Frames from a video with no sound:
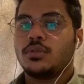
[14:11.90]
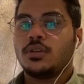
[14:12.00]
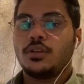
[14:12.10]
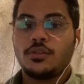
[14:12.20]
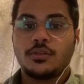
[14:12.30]

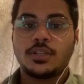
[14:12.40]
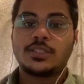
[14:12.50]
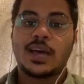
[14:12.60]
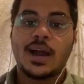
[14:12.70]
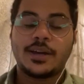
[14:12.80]
The
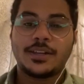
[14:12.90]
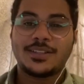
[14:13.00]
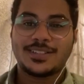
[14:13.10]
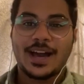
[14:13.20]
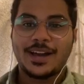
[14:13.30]

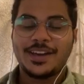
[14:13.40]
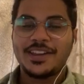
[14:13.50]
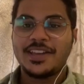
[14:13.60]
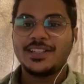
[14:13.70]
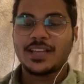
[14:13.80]
Sagar
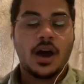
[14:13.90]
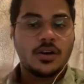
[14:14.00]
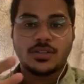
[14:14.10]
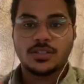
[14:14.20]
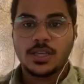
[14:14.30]
is our
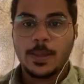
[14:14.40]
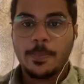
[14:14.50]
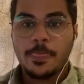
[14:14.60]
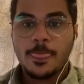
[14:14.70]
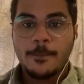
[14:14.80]
sea,
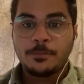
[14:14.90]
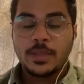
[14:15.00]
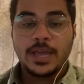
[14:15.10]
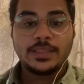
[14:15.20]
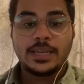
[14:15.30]

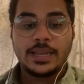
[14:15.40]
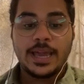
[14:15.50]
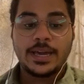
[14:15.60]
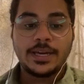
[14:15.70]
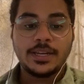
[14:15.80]
and the
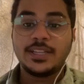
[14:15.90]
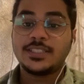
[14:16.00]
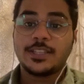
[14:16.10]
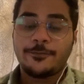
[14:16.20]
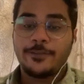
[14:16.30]
Lehar is
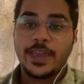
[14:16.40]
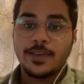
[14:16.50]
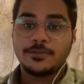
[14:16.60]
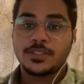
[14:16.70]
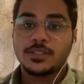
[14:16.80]
the
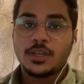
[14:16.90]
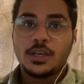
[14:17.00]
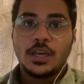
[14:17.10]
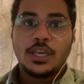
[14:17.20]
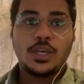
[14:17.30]
waves.
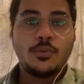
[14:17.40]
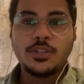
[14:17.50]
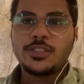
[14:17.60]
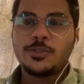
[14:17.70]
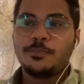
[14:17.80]
He
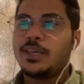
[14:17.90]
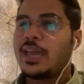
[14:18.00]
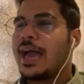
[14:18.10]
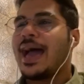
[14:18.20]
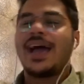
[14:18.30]
wants to be
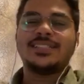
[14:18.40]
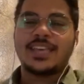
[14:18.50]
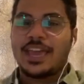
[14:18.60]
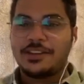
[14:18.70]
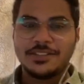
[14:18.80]
as
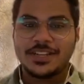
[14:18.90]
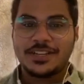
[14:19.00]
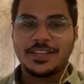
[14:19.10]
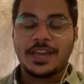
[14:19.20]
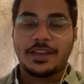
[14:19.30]

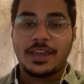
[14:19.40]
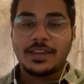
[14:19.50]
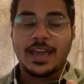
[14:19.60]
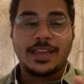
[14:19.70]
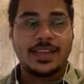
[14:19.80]
energetic again,
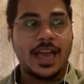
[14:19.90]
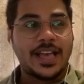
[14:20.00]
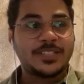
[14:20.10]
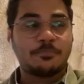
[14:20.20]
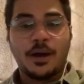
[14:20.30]
and
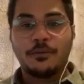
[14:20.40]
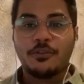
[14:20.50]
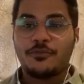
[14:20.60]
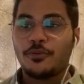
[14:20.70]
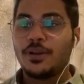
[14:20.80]
as
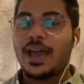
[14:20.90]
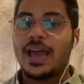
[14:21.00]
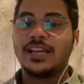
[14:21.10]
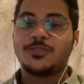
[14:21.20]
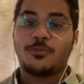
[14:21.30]
powerful,
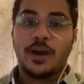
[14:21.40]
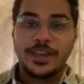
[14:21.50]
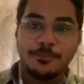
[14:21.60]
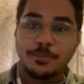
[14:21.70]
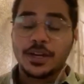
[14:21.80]
as
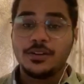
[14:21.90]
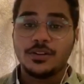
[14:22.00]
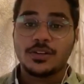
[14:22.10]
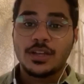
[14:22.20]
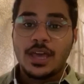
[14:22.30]

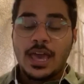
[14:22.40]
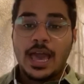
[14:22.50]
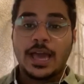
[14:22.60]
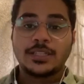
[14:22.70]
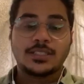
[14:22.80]
vibrant,
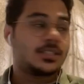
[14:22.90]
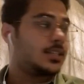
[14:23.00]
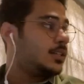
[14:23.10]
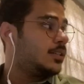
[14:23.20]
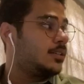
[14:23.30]
as
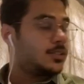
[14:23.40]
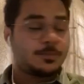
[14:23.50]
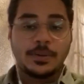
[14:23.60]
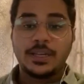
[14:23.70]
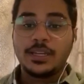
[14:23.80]

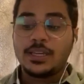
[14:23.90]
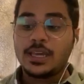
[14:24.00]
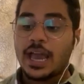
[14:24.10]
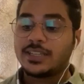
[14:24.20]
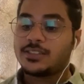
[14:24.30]
speedy
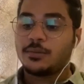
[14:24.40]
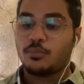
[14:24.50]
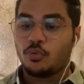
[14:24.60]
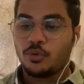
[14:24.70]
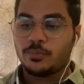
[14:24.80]
as the
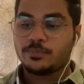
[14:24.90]
moon.